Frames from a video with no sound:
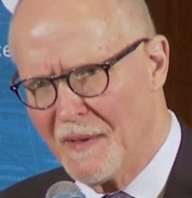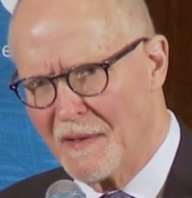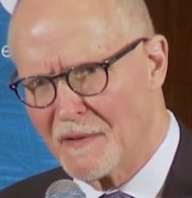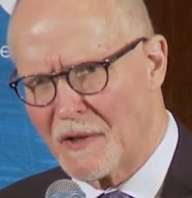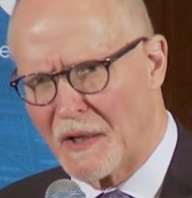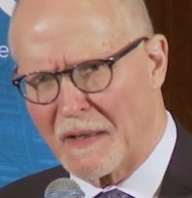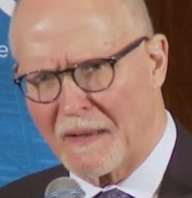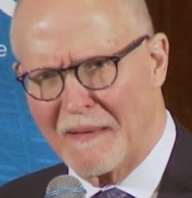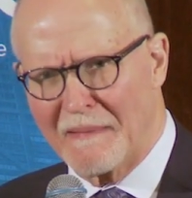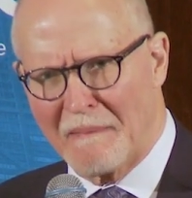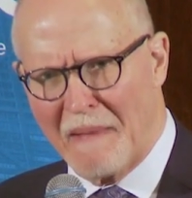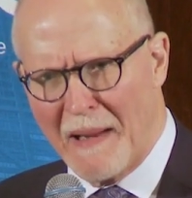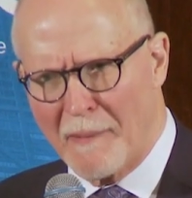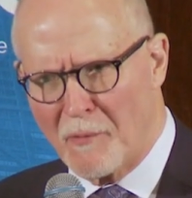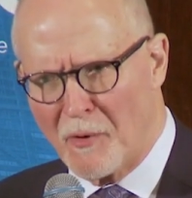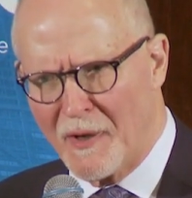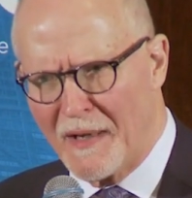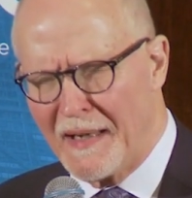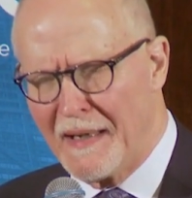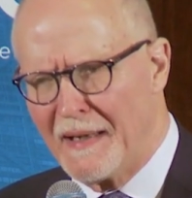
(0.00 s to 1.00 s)
Look, I'm
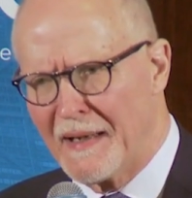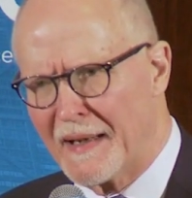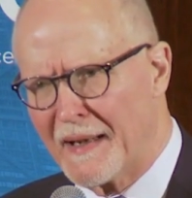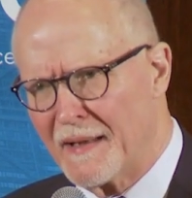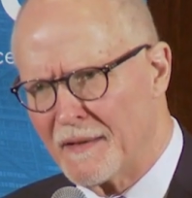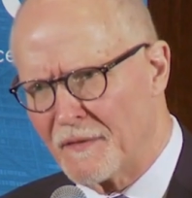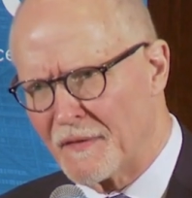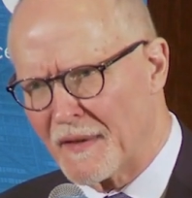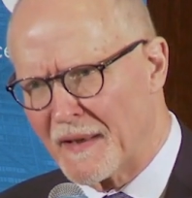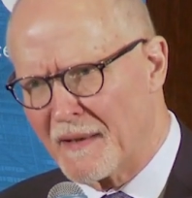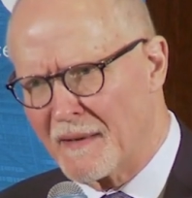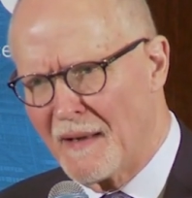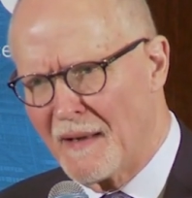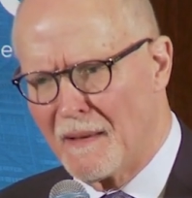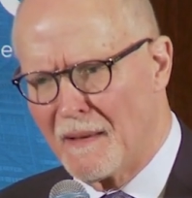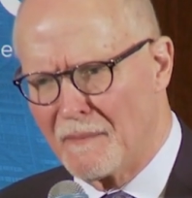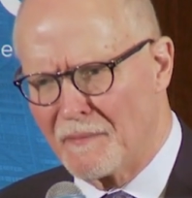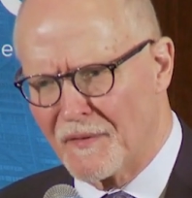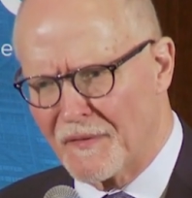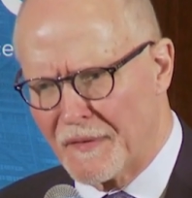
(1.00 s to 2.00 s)
running against
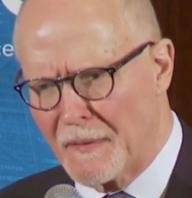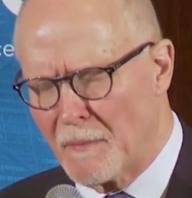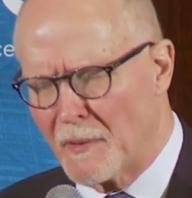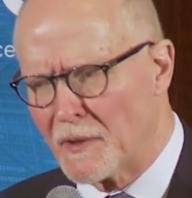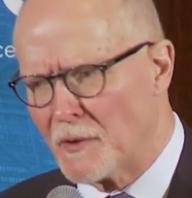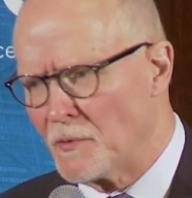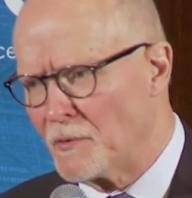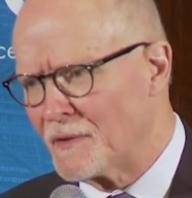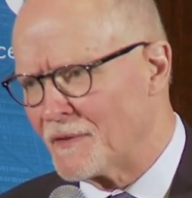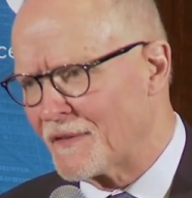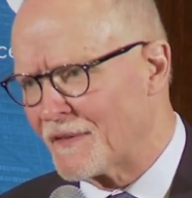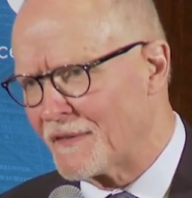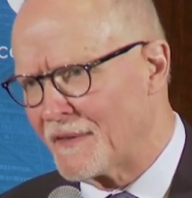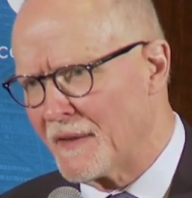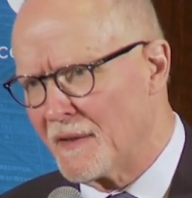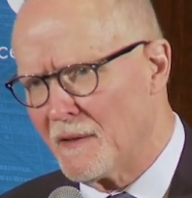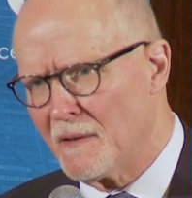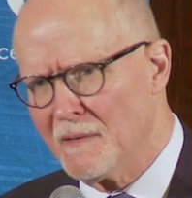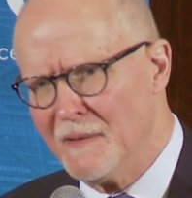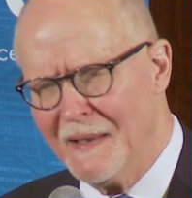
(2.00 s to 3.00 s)
someone who is
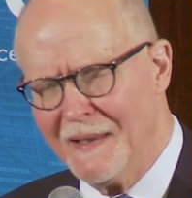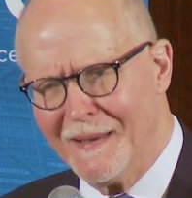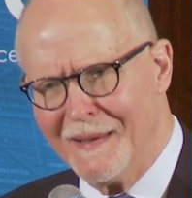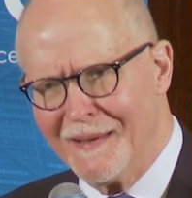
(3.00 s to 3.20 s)
still